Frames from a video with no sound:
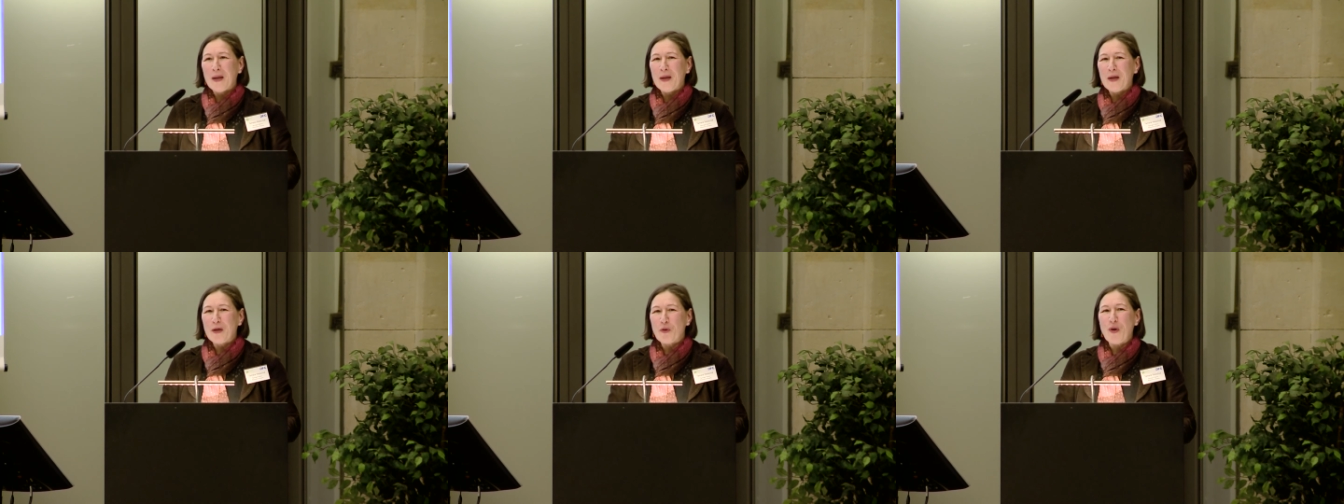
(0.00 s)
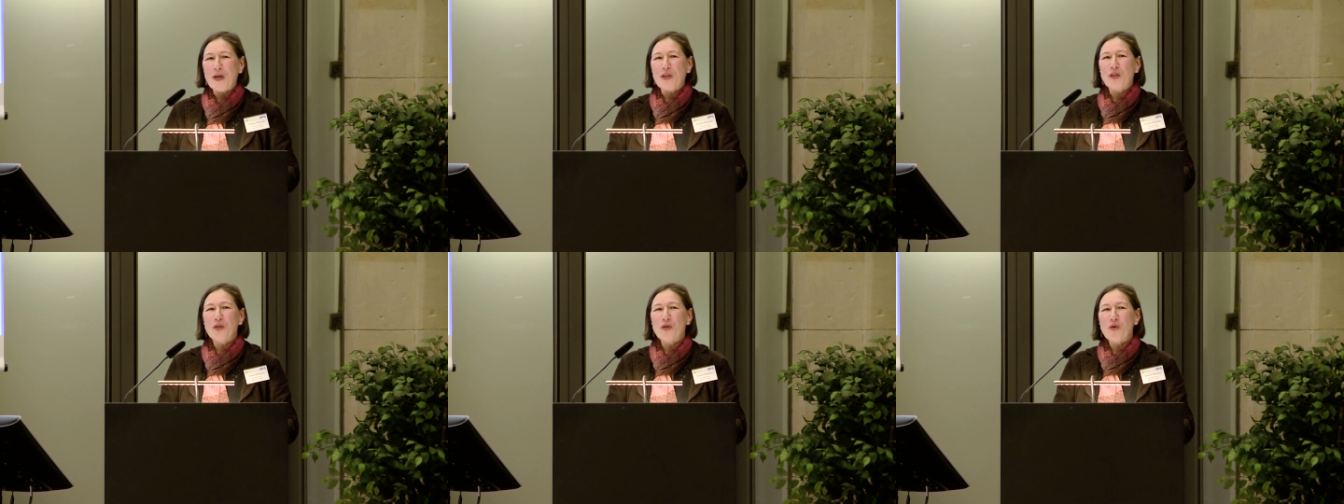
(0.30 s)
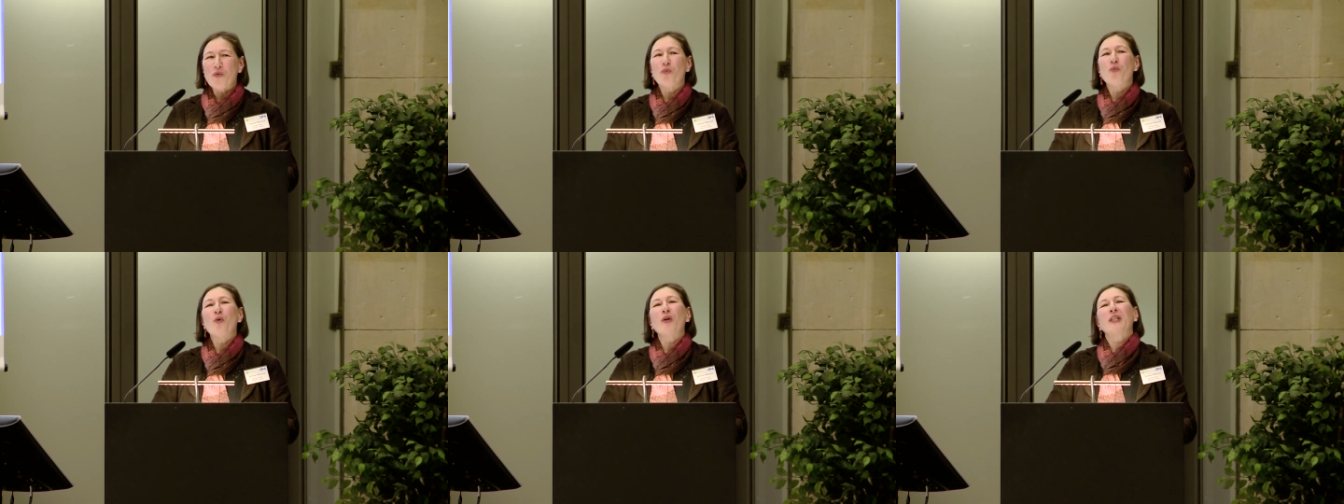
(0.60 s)
a question
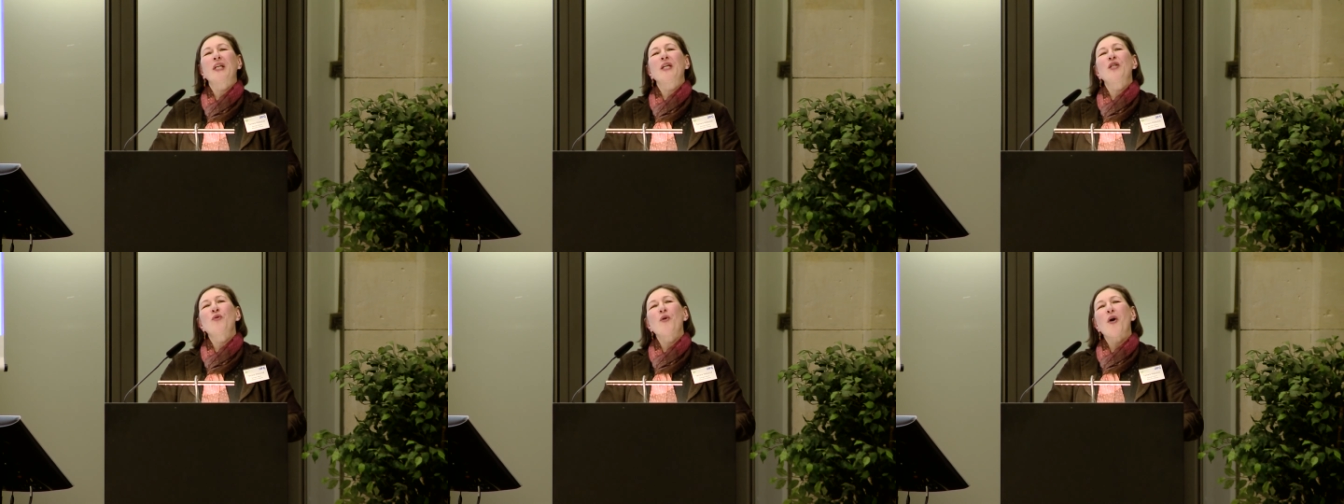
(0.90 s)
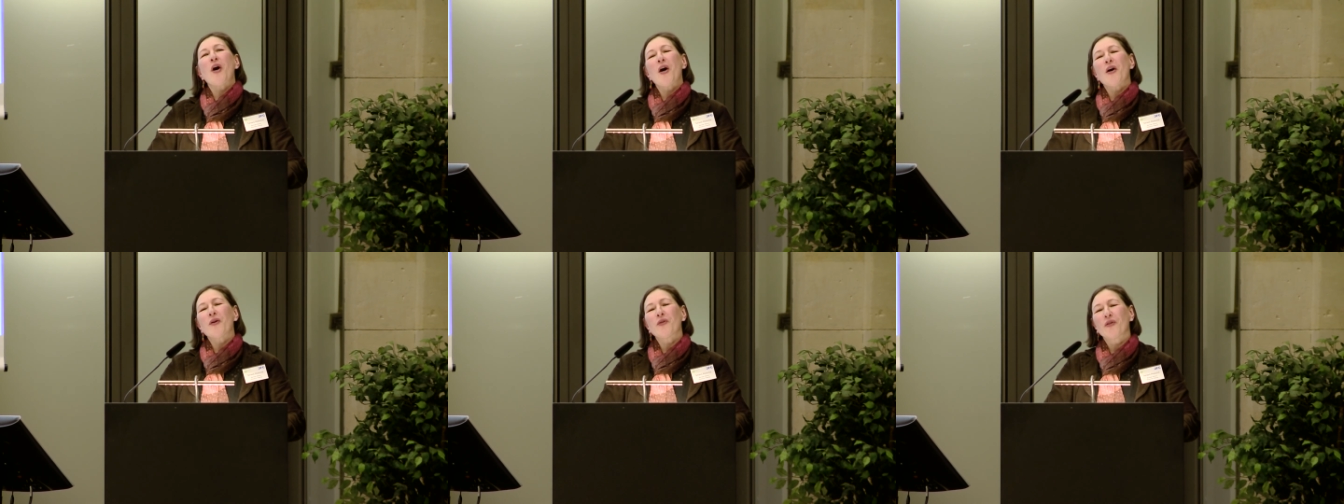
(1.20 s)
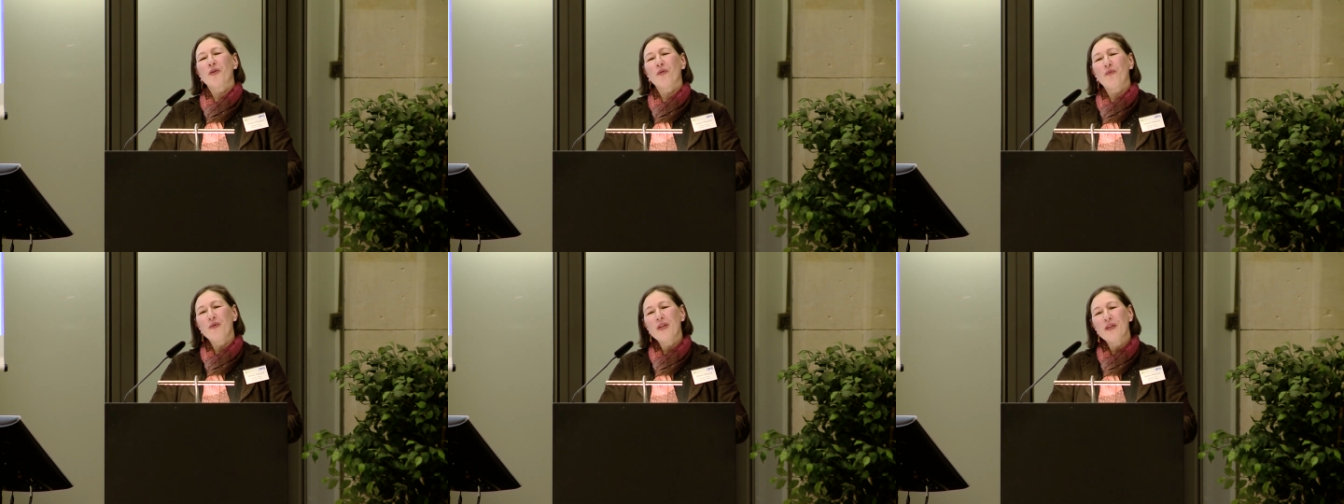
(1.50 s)
of what can you ask
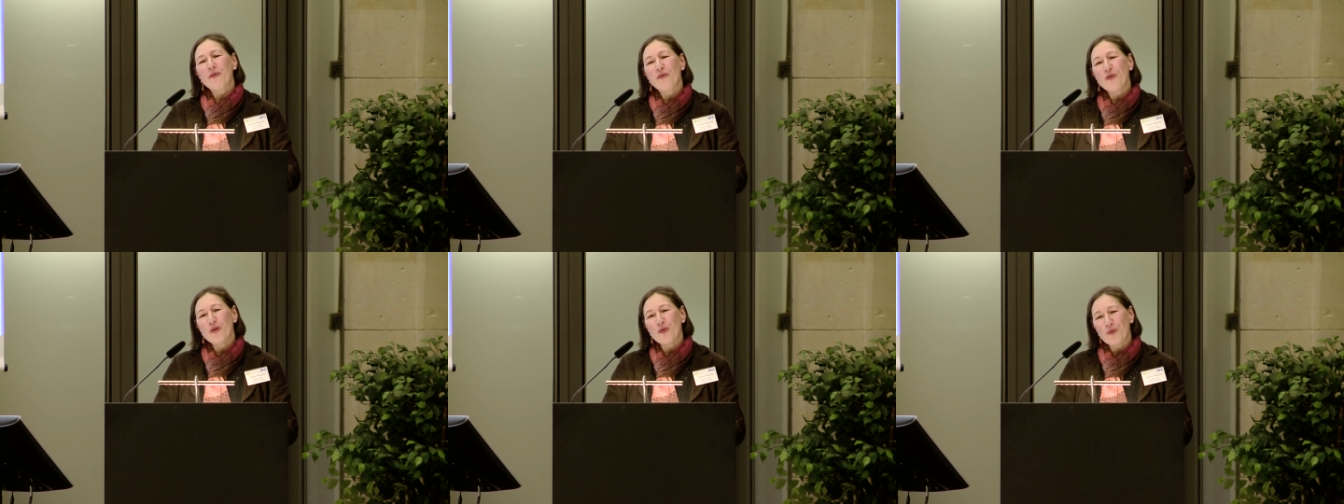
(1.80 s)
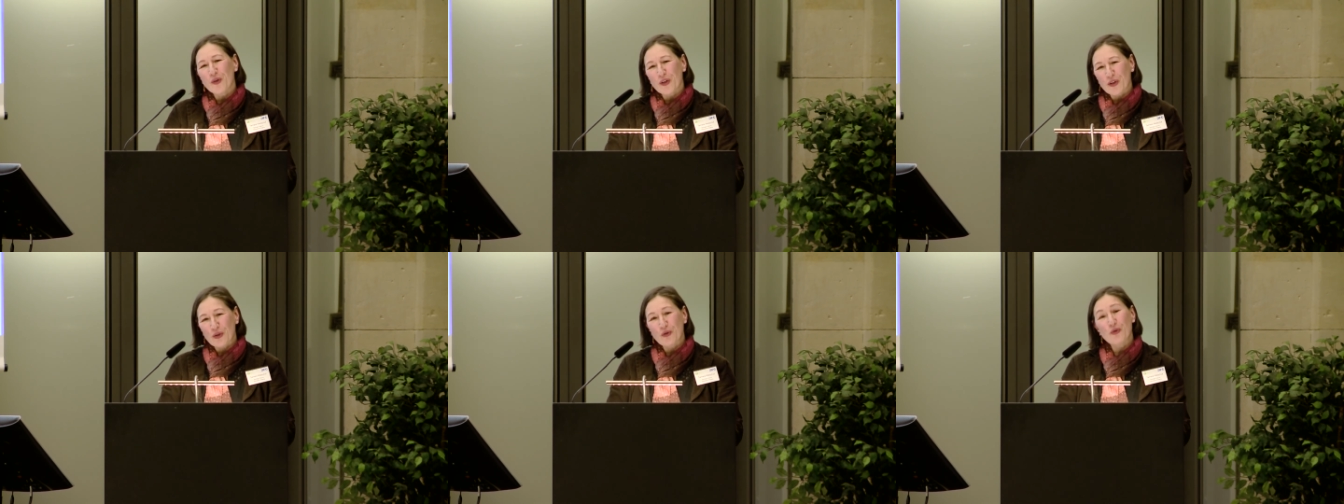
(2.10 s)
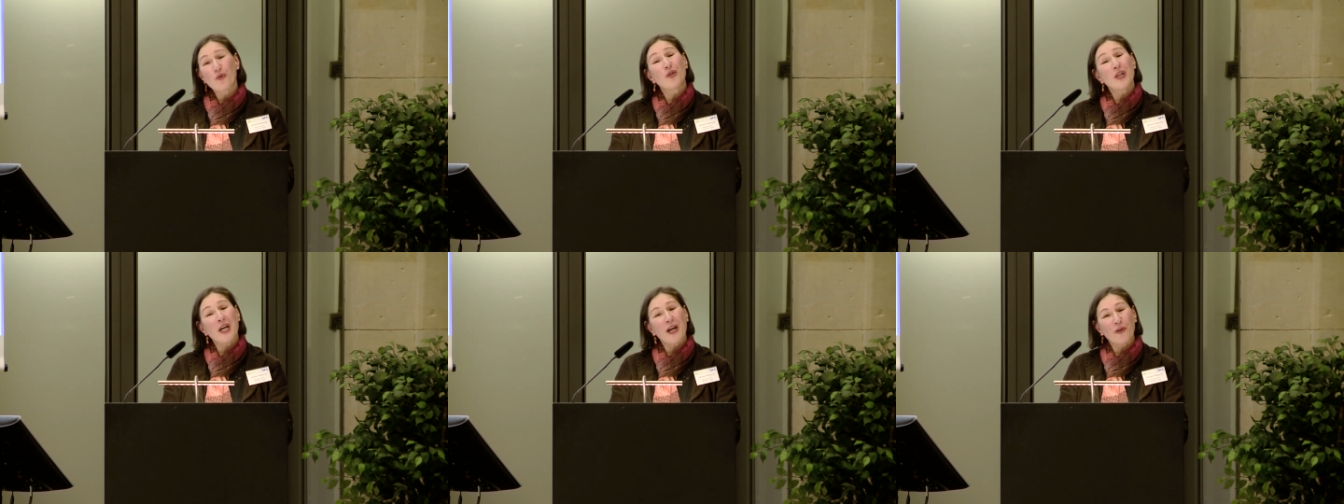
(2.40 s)
the reviewers
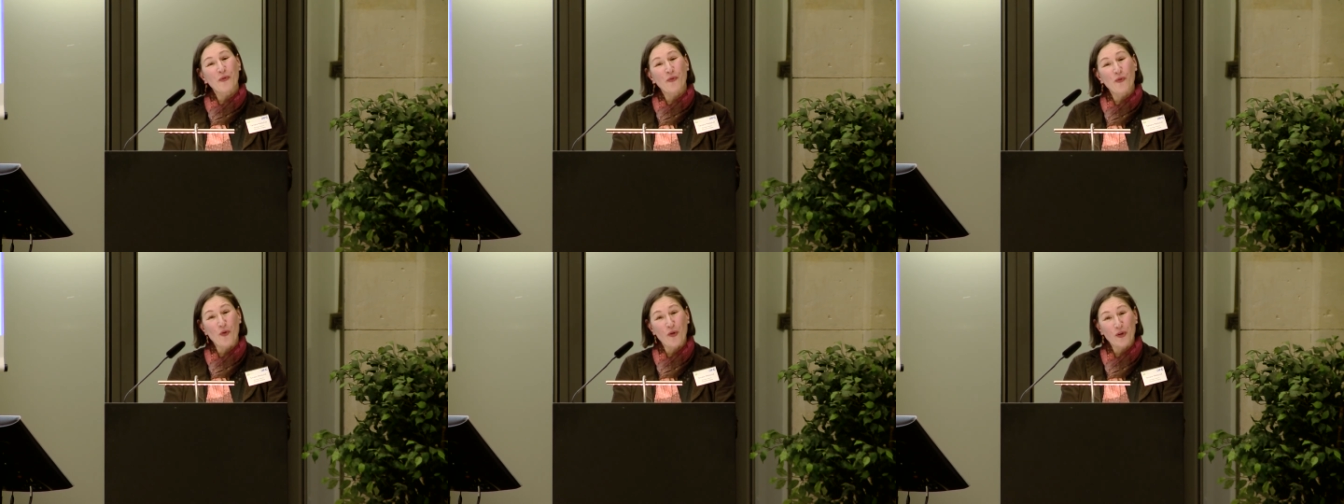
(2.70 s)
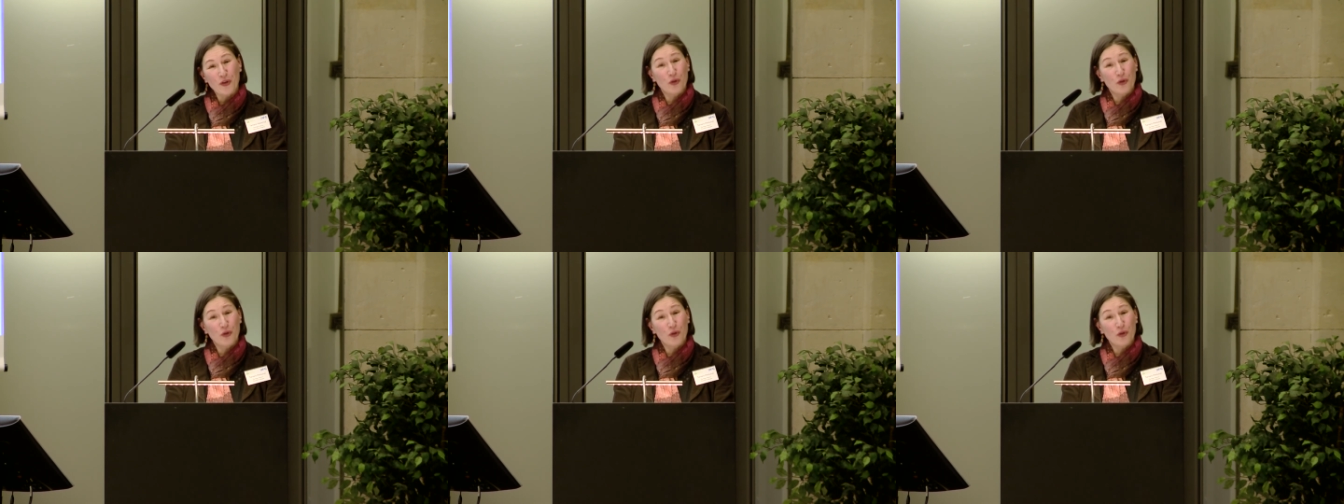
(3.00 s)
to check for?